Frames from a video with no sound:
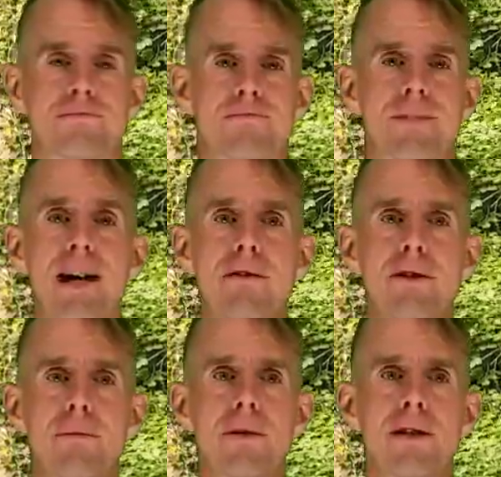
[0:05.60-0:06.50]
now
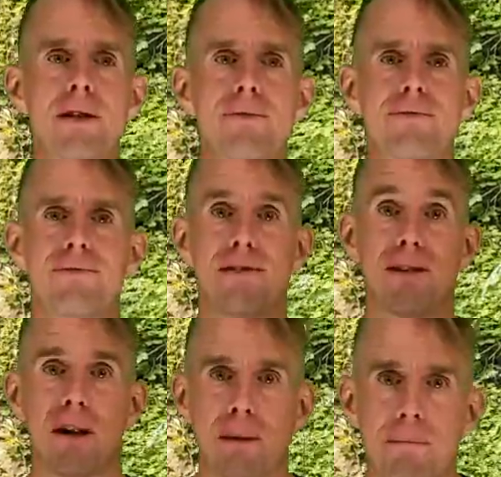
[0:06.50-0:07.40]
that we've, if you
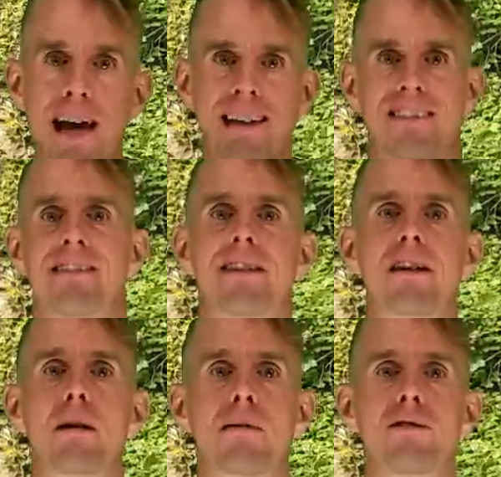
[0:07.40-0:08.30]
like, met a
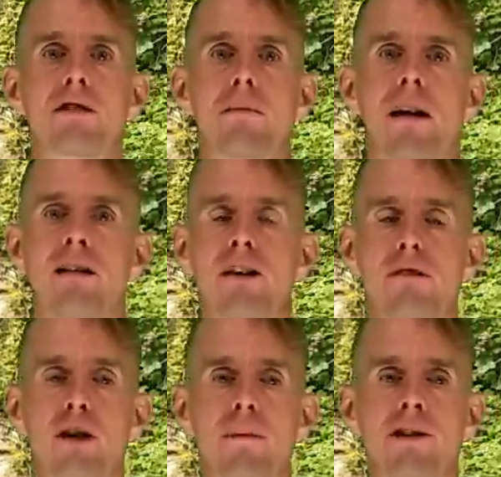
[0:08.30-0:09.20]
couple of capillary
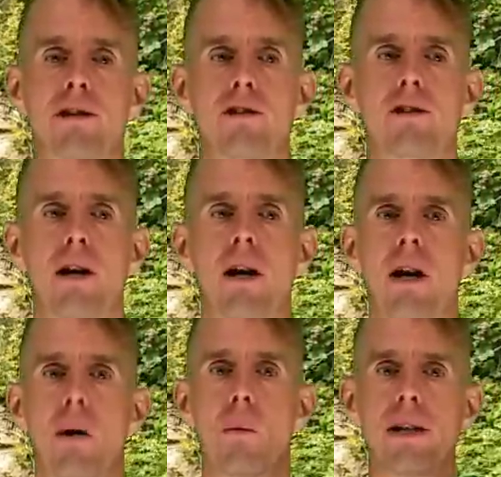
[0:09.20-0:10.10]
rheometers,
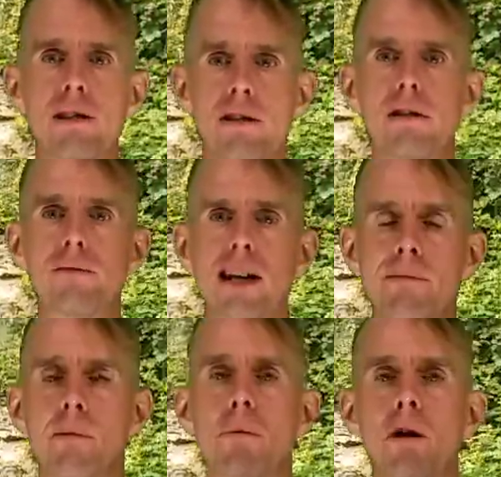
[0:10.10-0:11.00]
we need to
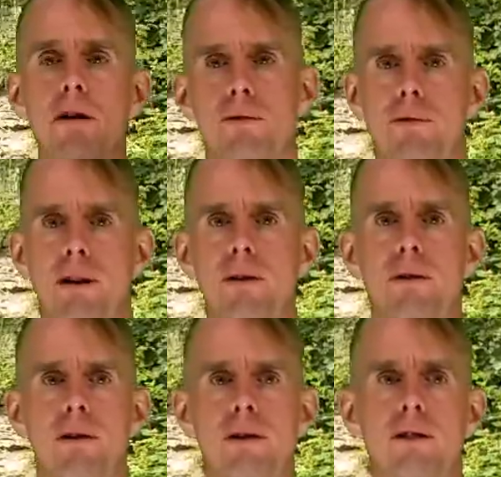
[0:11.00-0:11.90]
develop a workflow
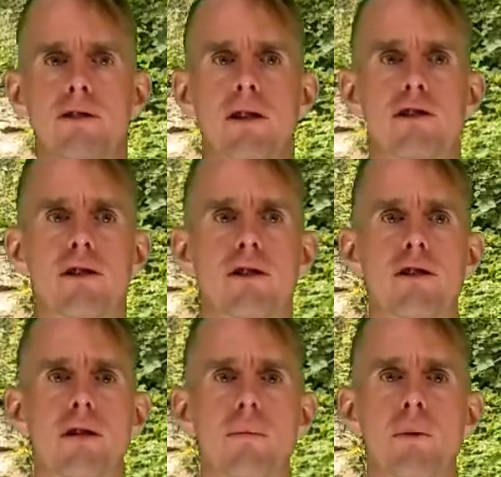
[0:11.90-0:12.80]
such
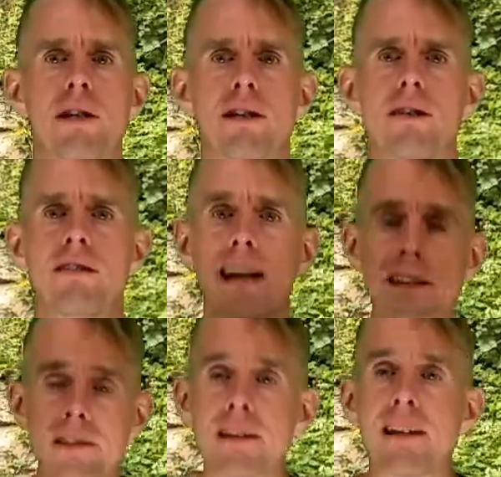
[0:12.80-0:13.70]
that we can take
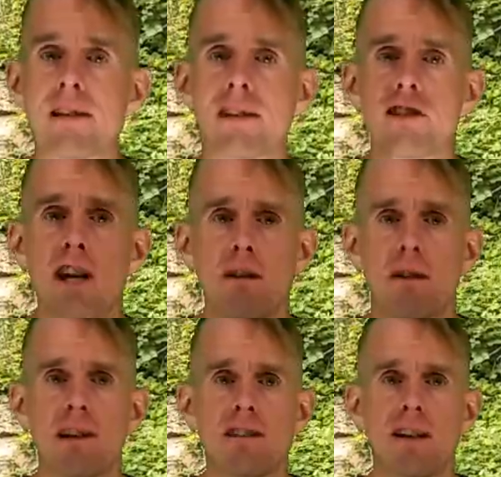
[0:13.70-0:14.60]
the data they
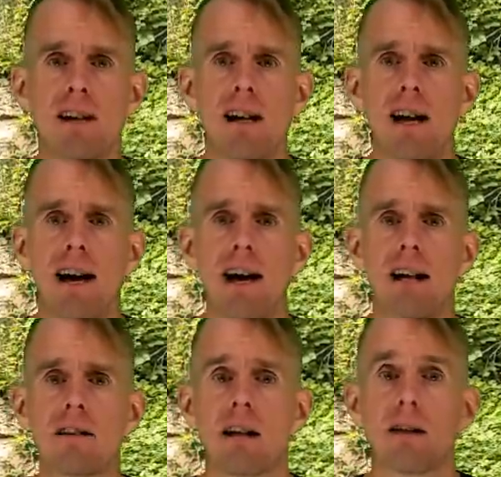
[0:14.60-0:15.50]
generate
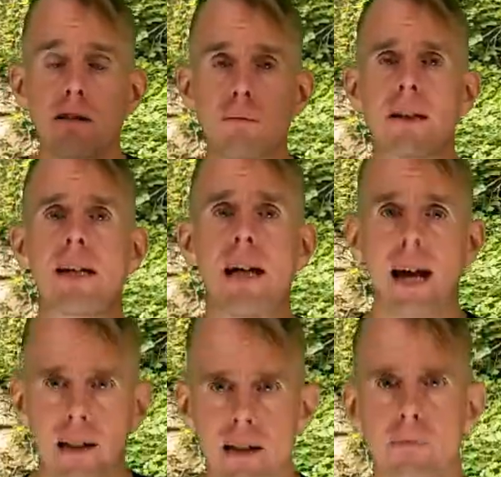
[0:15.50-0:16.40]
and ultimately
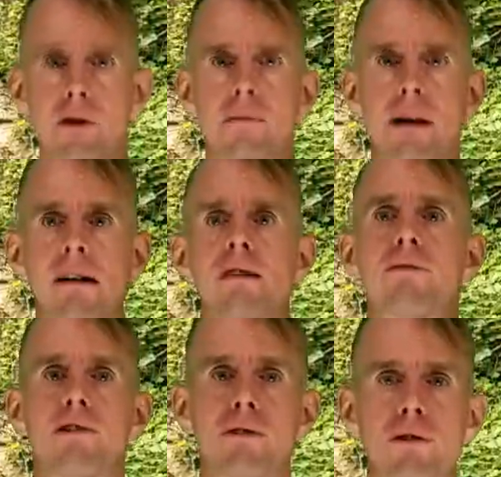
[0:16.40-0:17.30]
end up with apparent
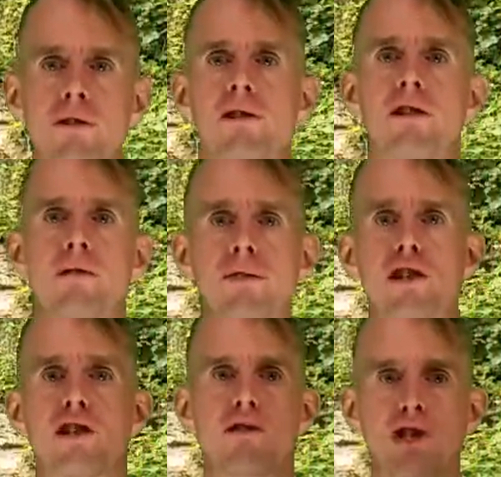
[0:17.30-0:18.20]
viscosity as a
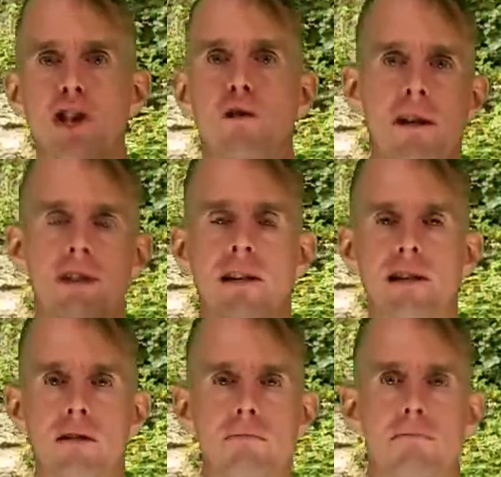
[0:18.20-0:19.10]
function of shear rate data.